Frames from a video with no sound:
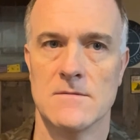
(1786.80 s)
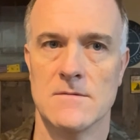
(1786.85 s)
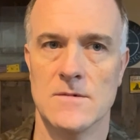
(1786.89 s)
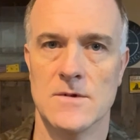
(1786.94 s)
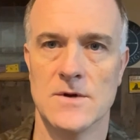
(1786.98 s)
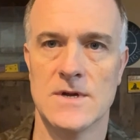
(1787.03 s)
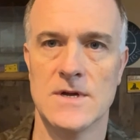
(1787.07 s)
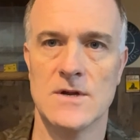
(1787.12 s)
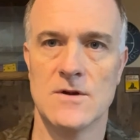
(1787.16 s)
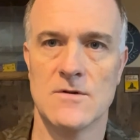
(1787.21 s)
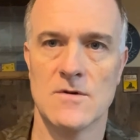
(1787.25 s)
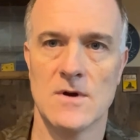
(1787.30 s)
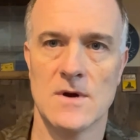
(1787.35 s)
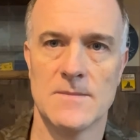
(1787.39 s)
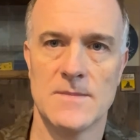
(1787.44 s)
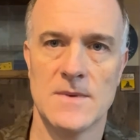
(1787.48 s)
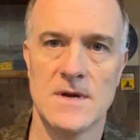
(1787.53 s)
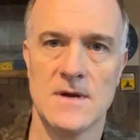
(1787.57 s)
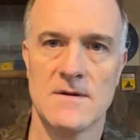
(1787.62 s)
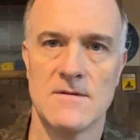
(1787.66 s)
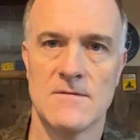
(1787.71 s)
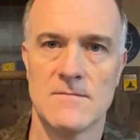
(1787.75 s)
look into
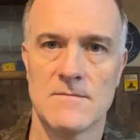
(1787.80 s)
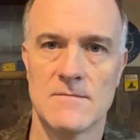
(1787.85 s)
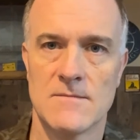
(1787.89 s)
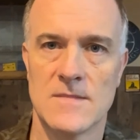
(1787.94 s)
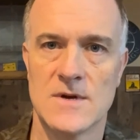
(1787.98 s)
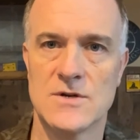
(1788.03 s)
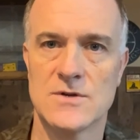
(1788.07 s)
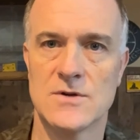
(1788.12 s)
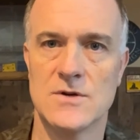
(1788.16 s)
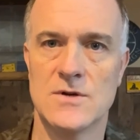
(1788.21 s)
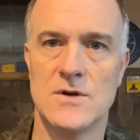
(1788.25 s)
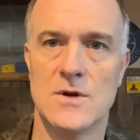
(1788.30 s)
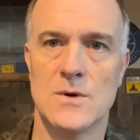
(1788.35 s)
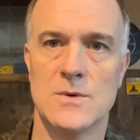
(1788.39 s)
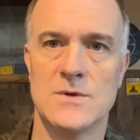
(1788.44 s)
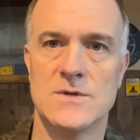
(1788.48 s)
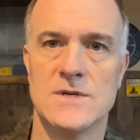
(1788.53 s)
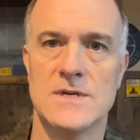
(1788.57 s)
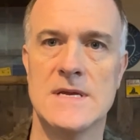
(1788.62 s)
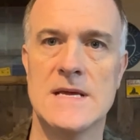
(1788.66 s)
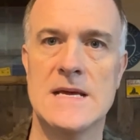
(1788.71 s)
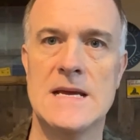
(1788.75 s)
crimping, make sure you know
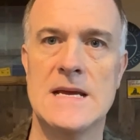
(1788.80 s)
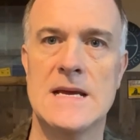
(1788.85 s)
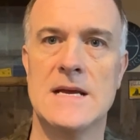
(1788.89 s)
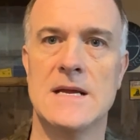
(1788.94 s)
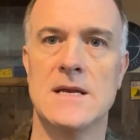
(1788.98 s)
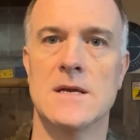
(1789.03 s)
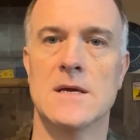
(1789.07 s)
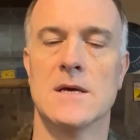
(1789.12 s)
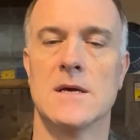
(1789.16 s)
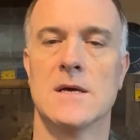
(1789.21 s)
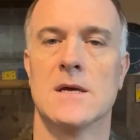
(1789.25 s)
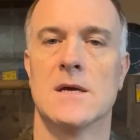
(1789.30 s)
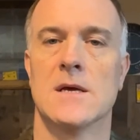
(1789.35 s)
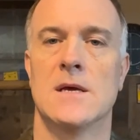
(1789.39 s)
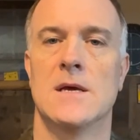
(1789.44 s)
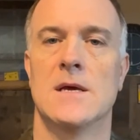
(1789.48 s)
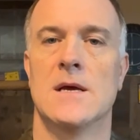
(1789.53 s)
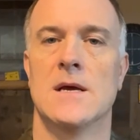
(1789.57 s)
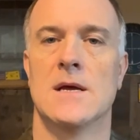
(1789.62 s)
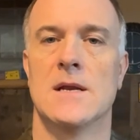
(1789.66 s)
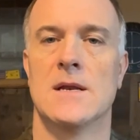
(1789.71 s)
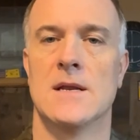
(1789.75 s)
what you need
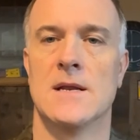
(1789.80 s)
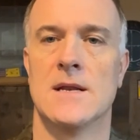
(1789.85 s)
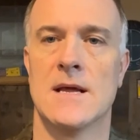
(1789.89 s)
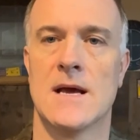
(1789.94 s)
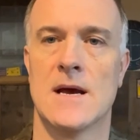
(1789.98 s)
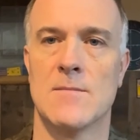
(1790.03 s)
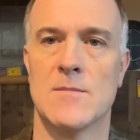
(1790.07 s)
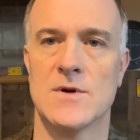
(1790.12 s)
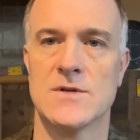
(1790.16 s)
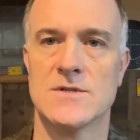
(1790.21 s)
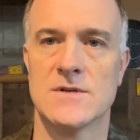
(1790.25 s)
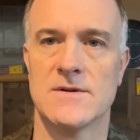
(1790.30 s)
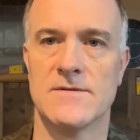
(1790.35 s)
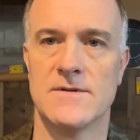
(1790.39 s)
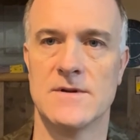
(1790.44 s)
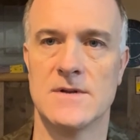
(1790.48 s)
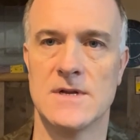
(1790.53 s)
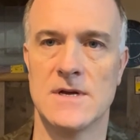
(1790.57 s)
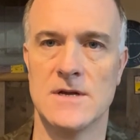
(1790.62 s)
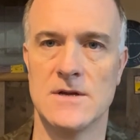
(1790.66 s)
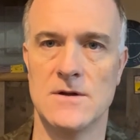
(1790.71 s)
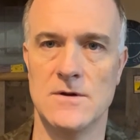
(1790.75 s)
and how much of it
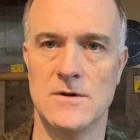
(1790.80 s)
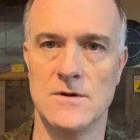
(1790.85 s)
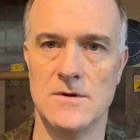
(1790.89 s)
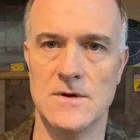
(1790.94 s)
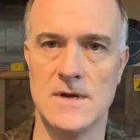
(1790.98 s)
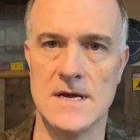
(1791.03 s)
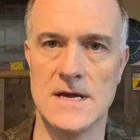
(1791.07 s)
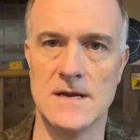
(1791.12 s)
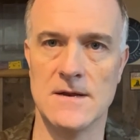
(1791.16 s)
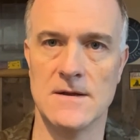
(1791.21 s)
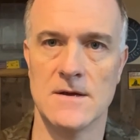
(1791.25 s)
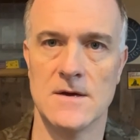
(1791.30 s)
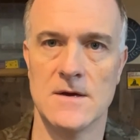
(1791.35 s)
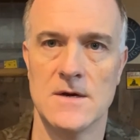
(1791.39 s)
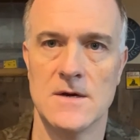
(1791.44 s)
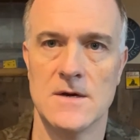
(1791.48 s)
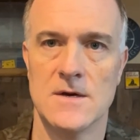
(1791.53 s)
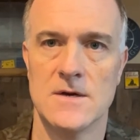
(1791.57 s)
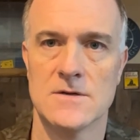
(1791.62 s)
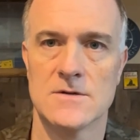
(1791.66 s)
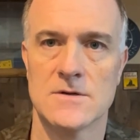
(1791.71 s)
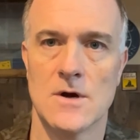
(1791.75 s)
that you do need.
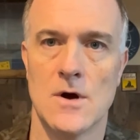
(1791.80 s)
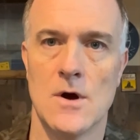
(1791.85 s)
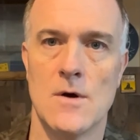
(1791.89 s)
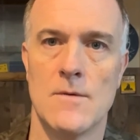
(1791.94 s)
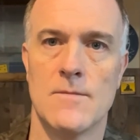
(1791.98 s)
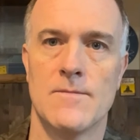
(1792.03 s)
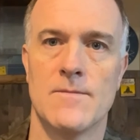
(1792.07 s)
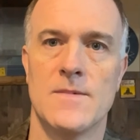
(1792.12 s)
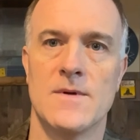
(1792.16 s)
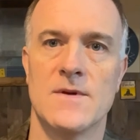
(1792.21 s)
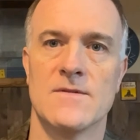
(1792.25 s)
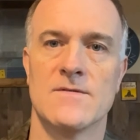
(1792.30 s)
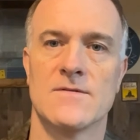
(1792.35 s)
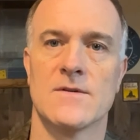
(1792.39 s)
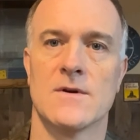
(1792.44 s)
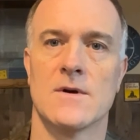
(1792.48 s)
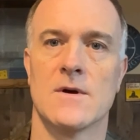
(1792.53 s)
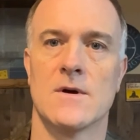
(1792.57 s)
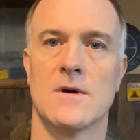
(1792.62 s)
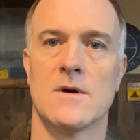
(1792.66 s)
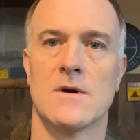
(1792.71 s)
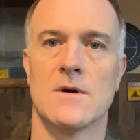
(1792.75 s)
So I hope this
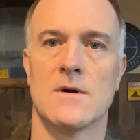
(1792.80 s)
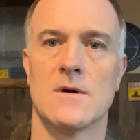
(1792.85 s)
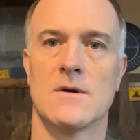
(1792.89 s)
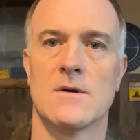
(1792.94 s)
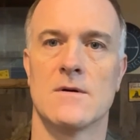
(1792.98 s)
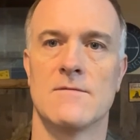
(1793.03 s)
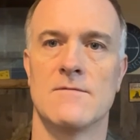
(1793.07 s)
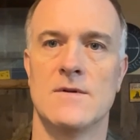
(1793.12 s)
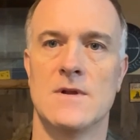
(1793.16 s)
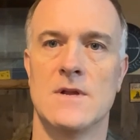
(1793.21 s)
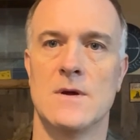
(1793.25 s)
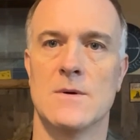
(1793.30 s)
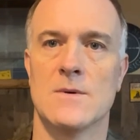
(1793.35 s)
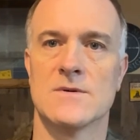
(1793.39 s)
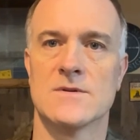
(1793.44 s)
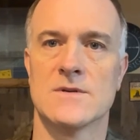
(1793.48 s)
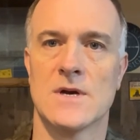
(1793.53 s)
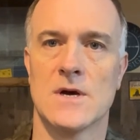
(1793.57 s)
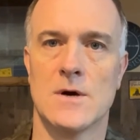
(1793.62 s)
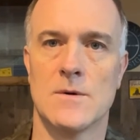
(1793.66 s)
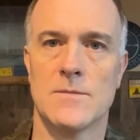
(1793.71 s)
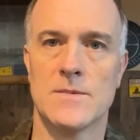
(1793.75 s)
uh, video has
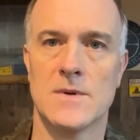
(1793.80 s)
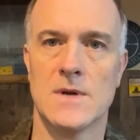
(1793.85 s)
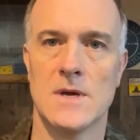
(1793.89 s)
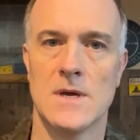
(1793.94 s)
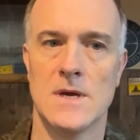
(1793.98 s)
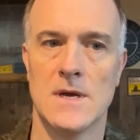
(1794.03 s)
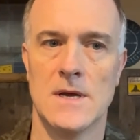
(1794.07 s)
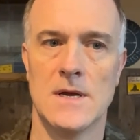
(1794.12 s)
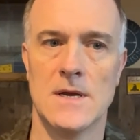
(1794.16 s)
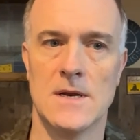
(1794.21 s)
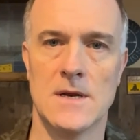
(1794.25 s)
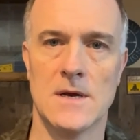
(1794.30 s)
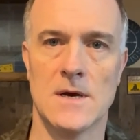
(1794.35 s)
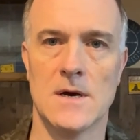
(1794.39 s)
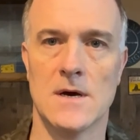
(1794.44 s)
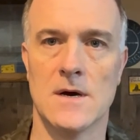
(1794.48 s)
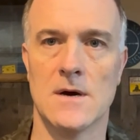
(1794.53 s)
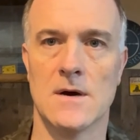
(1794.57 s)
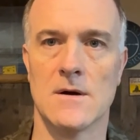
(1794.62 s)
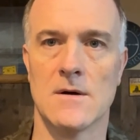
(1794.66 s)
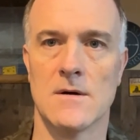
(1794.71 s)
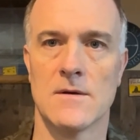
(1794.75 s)
helped and uh,
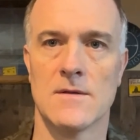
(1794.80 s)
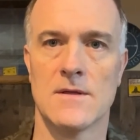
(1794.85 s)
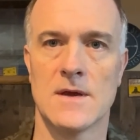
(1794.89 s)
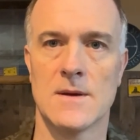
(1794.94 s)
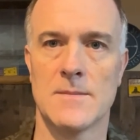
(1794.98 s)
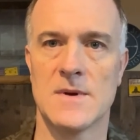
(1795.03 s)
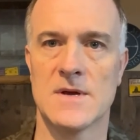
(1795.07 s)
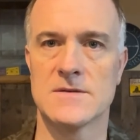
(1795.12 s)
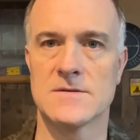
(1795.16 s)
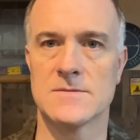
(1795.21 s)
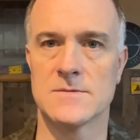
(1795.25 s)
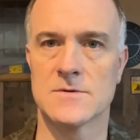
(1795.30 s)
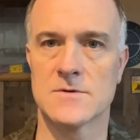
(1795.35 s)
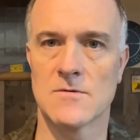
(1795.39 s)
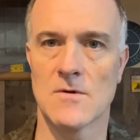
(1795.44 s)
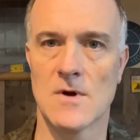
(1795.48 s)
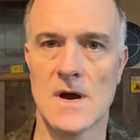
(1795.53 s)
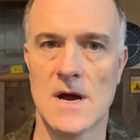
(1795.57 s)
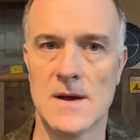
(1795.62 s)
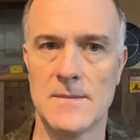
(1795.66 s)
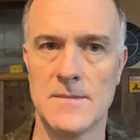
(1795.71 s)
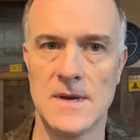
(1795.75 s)
think about
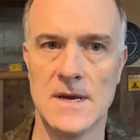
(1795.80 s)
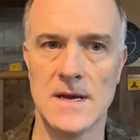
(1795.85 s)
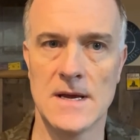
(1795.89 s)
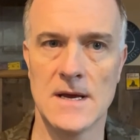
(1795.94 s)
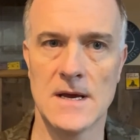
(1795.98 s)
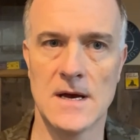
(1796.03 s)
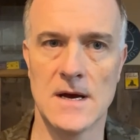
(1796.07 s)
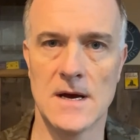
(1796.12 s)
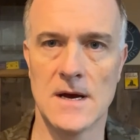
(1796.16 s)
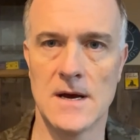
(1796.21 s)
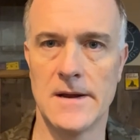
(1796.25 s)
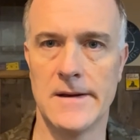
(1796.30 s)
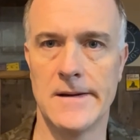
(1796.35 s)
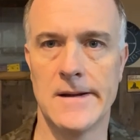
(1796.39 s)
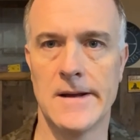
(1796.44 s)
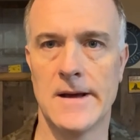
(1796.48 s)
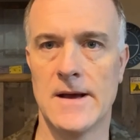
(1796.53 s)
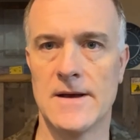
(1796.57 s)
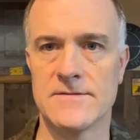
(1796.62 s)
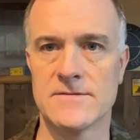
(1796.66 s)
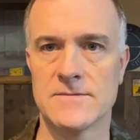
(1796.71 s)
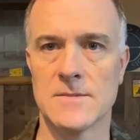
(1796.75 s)
subscribing uh, and I
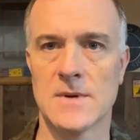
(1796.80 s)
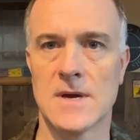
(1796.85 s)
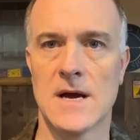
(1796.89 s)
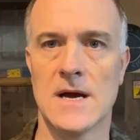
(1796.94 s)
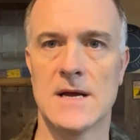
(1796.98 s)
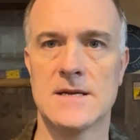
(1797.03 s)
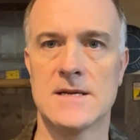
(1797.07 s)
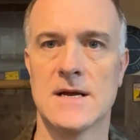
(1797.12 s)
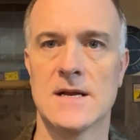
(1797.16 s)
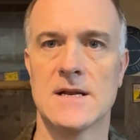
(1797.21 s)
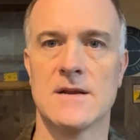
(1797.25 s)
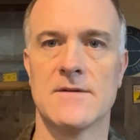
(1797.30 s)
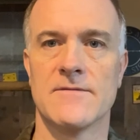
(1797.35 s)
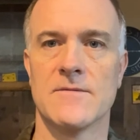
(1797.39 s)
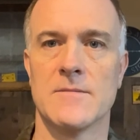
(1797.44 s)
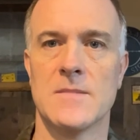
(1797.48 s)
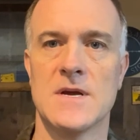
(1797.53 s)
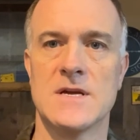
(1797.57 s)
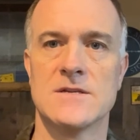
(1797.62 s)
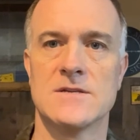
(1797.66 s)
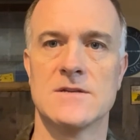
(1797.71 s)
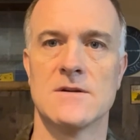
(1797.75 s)
uh, have some contact
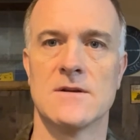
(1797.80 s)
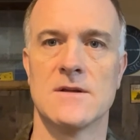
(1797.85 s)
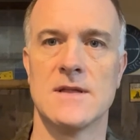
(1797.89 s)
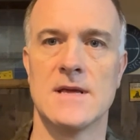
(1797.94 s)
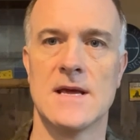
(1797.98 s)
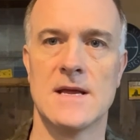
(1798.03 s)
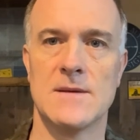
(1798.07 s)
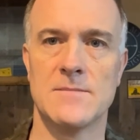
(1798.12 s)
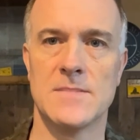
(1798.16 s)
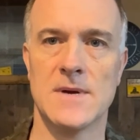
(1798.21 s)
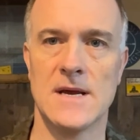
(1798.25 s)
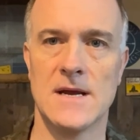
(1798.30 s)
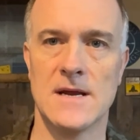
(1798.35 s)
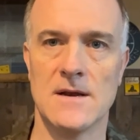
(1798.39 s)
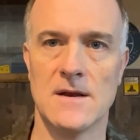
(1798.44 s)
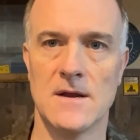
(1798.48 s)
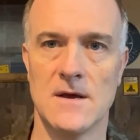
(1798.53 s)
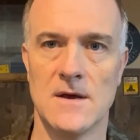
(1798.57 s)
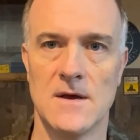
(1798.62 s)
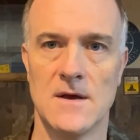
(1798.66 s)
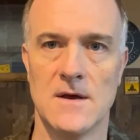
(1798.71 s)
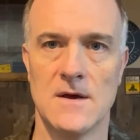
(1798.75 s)
information on the end pane.
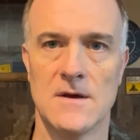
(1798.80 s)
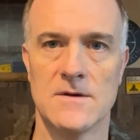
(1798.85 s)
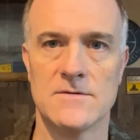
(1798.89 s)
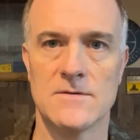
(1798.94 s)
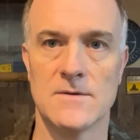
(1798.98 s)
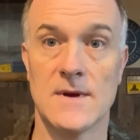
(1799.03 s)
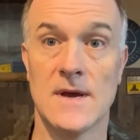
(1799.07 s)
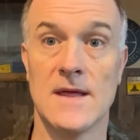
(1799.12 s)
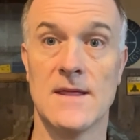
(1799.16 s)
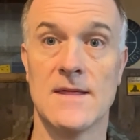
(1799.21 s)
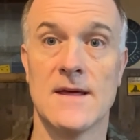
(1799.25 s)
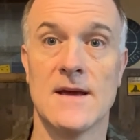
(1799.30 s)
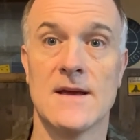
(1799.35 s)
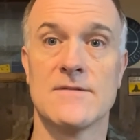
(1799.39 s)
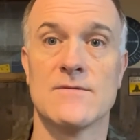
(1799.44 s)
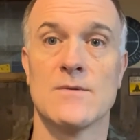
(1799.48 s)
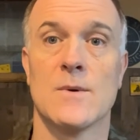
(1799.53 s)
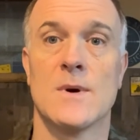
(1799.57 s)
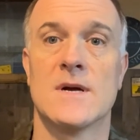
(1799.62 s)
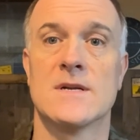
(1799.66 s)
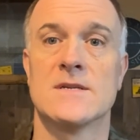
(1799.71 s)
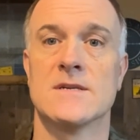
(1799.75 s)
So again, thanks
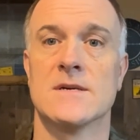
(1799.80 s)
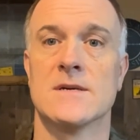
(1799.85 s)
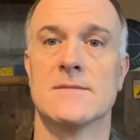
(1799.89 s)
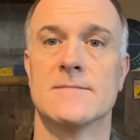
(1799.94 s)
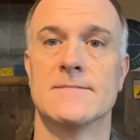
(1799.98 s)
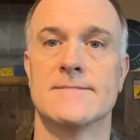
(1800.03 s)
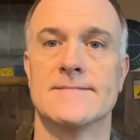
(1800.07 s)
for watching.